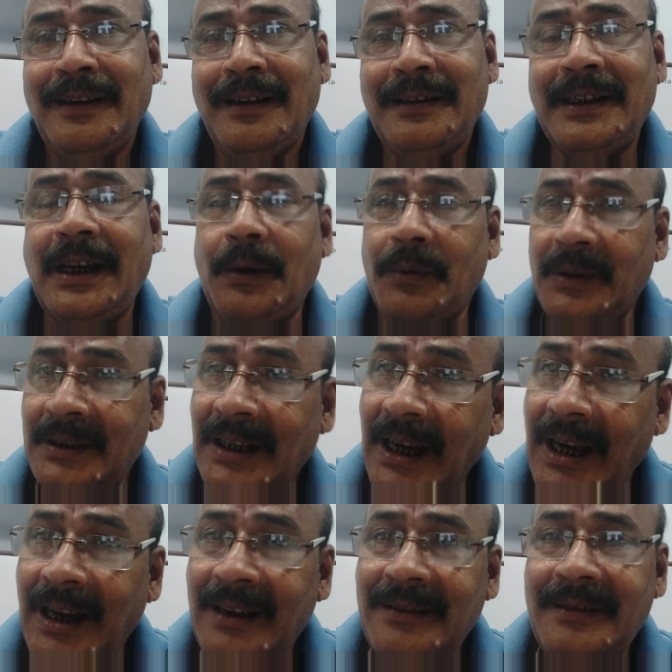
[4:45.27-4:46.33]
Now, the
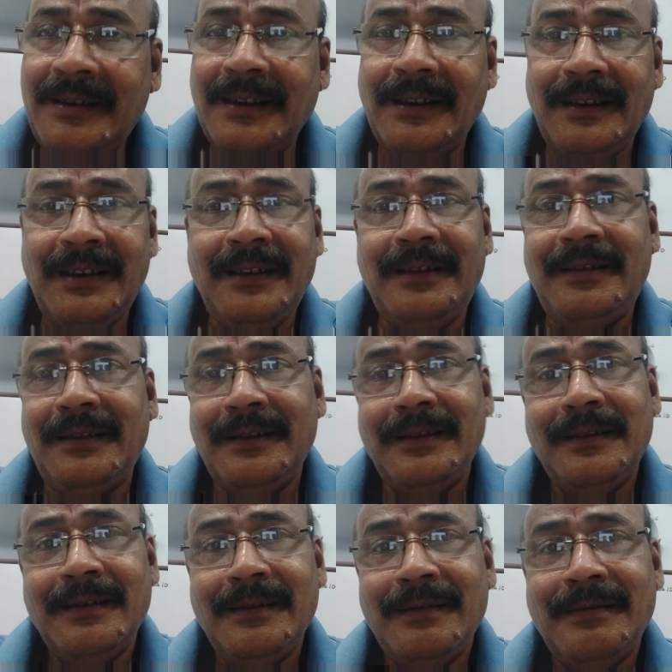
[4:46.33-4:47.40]
answer is,
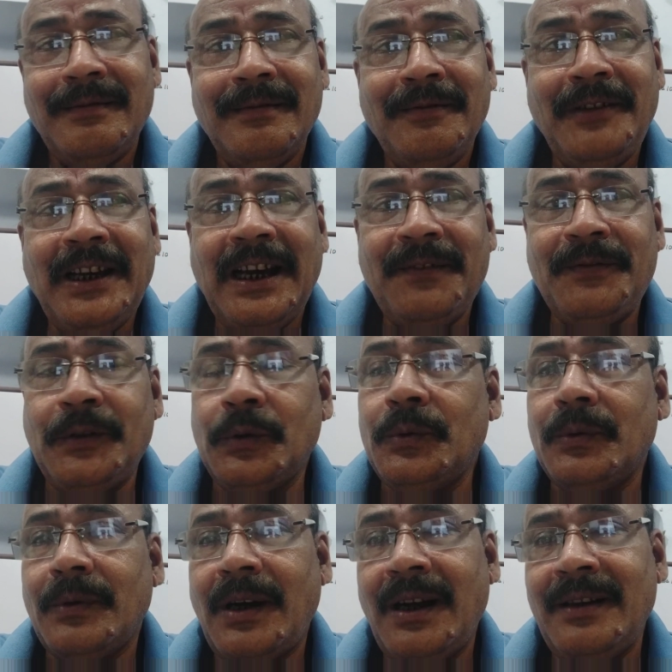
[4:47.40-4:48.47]
we have
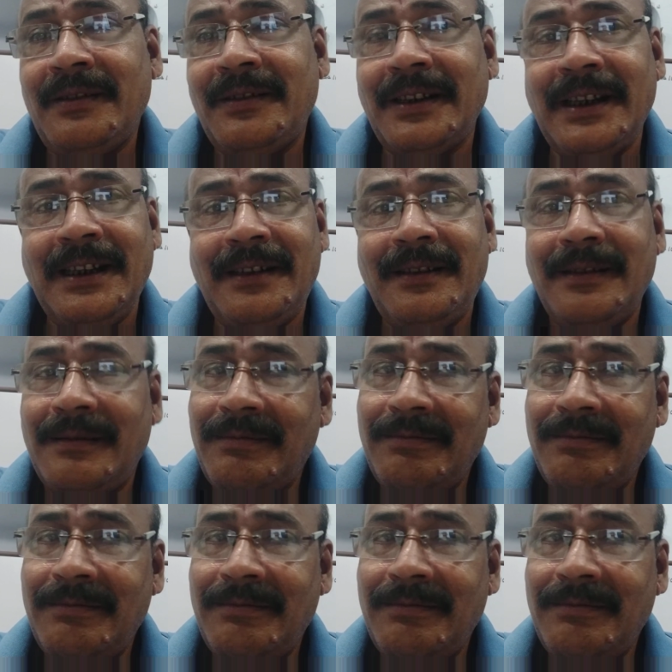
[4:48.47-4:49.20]
to answer it